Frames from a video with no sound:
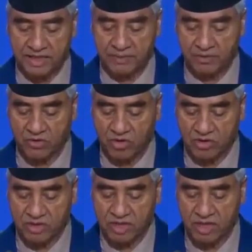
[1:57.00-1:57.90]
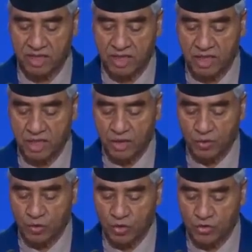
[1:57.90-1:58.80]
have caused
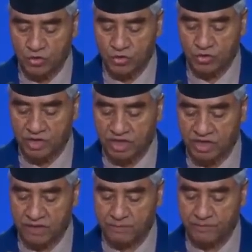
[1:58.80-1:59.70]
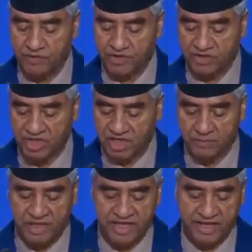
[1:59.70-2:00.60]
close to $66
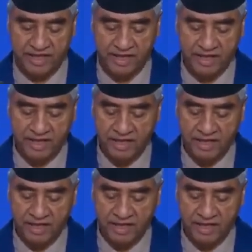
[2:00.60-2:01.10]
billion